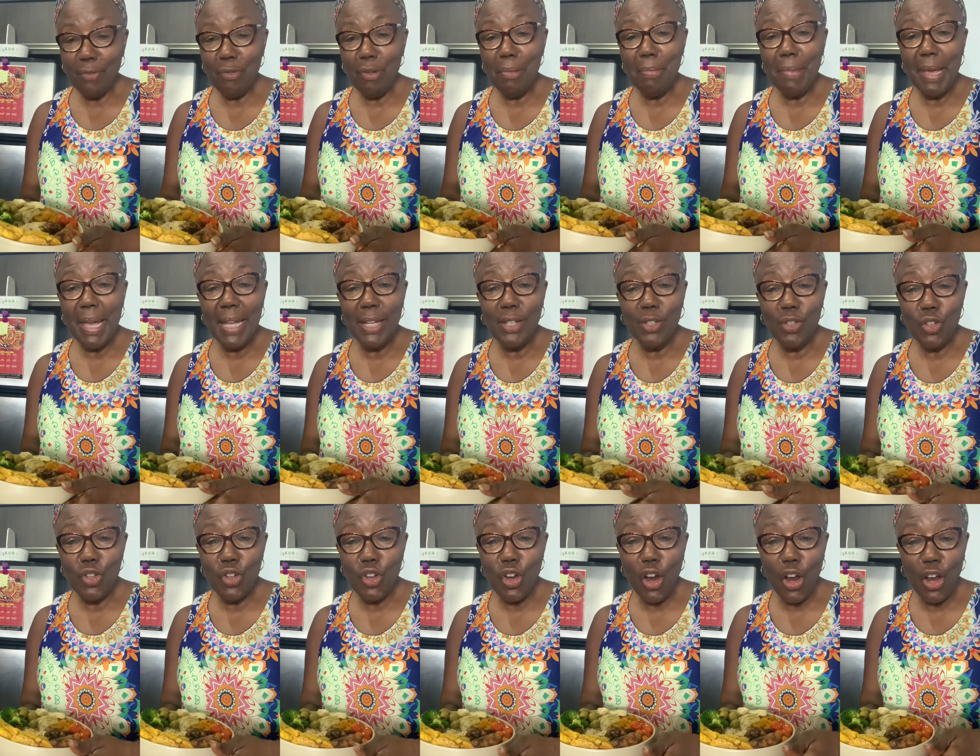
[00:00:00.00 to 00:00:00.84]
we made
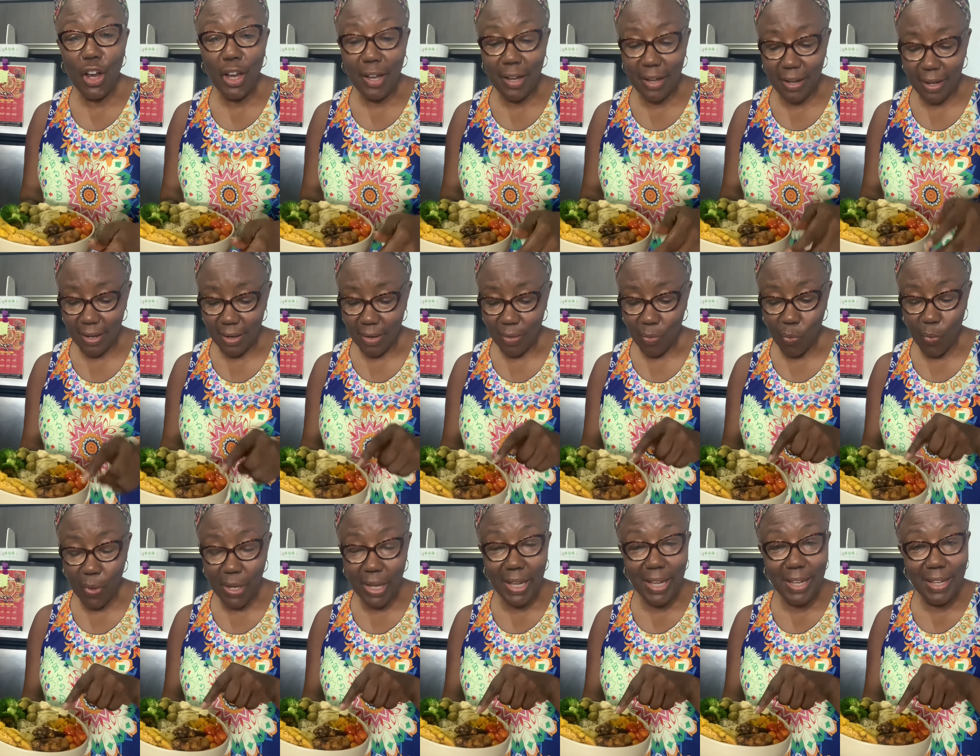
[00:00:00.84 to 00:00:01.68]
jerk
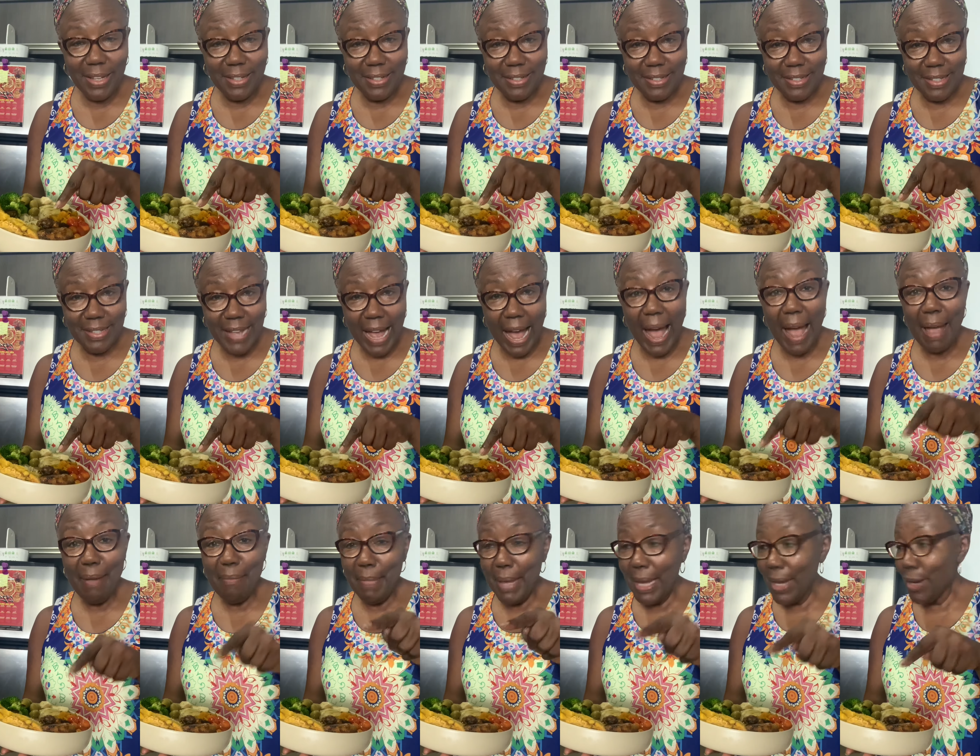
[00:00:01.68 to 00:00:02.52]
wings. I
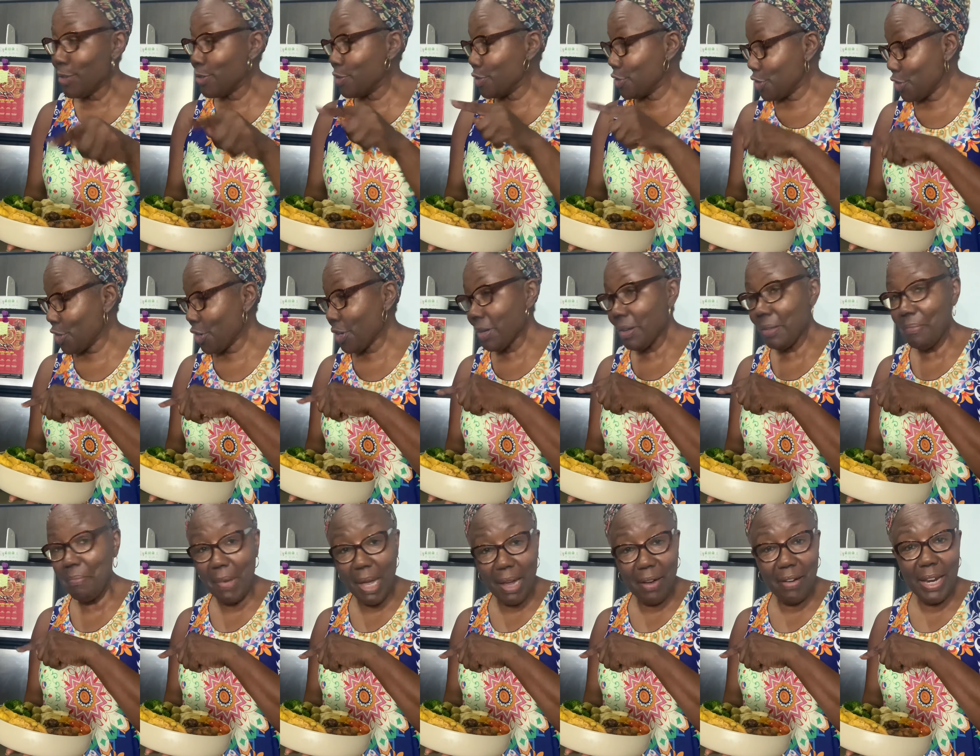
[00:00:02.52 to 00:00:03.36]
made a jerk
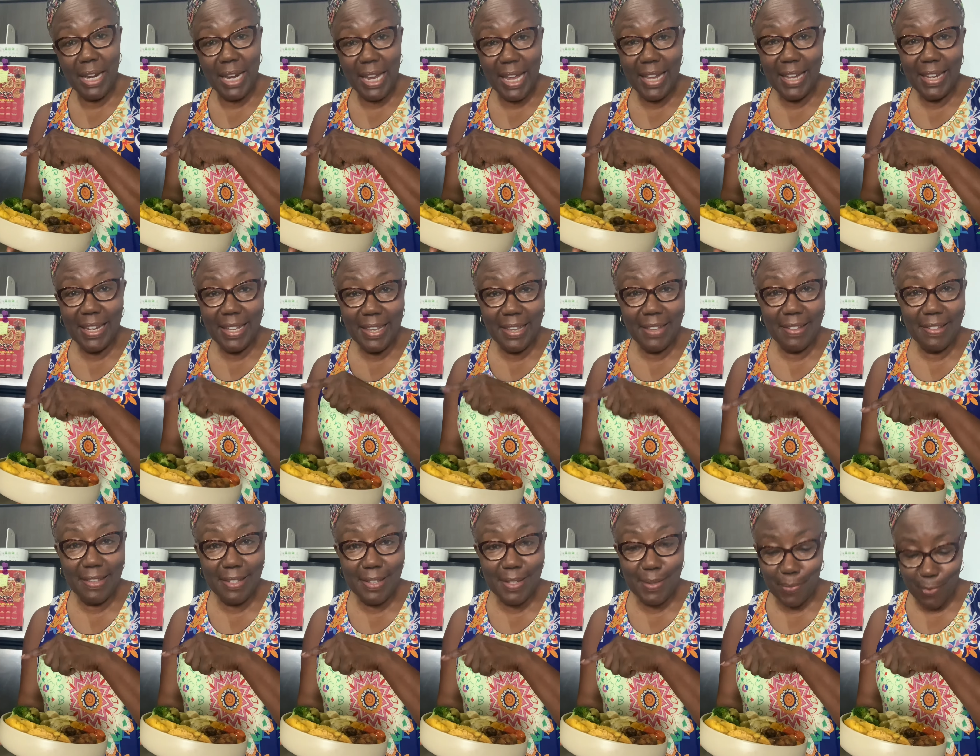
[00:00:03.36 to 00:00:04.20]
marinade here
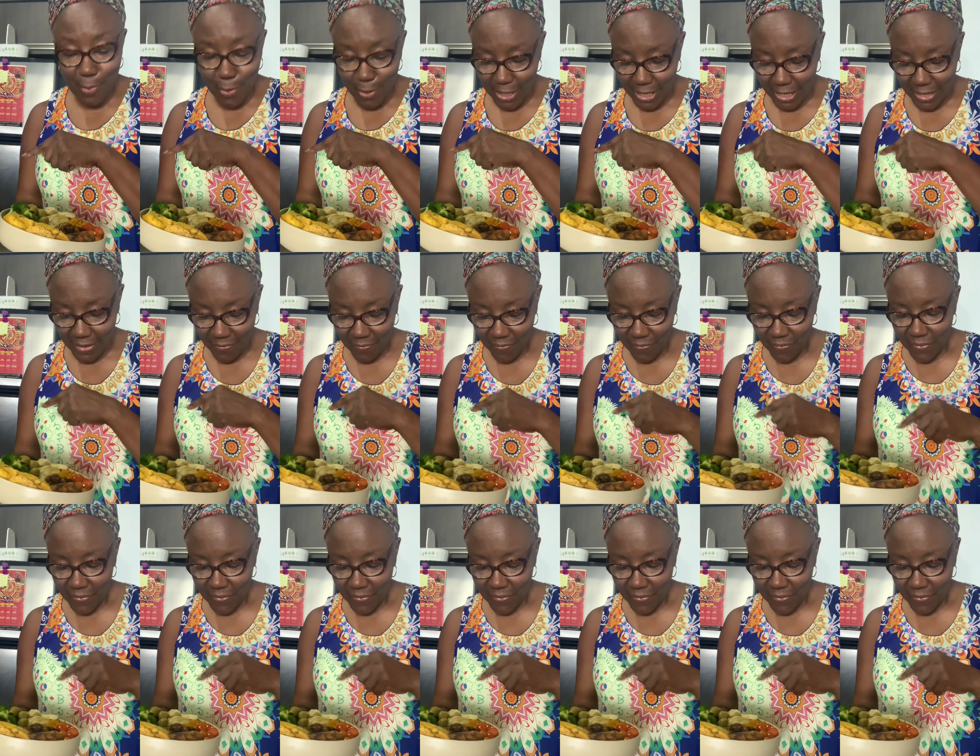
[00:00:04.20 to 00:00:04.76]
this morning.